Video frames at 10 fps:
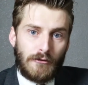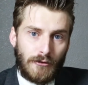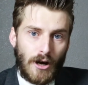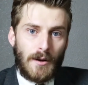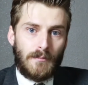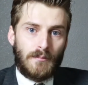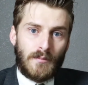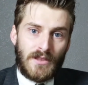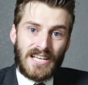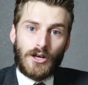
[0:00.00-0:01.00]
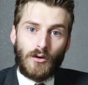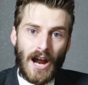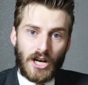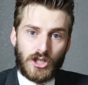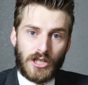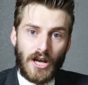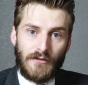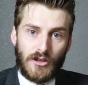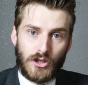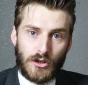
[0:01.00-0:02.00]
from the interaction of
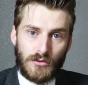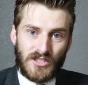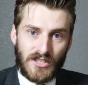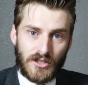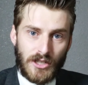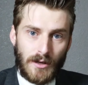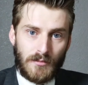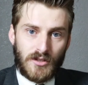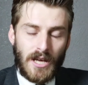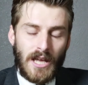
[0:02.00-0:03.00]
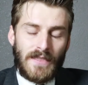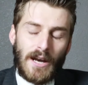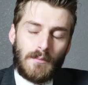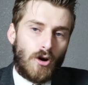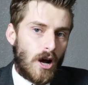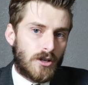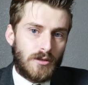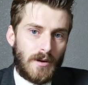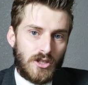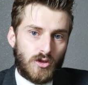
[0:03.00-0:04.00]
the two systems that
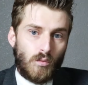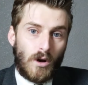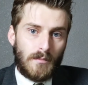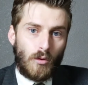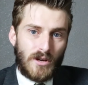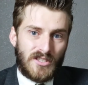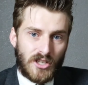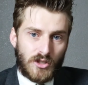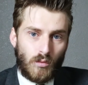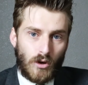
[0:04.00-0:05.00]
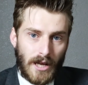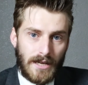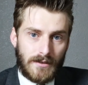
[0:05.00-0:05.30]
approximates 1.618.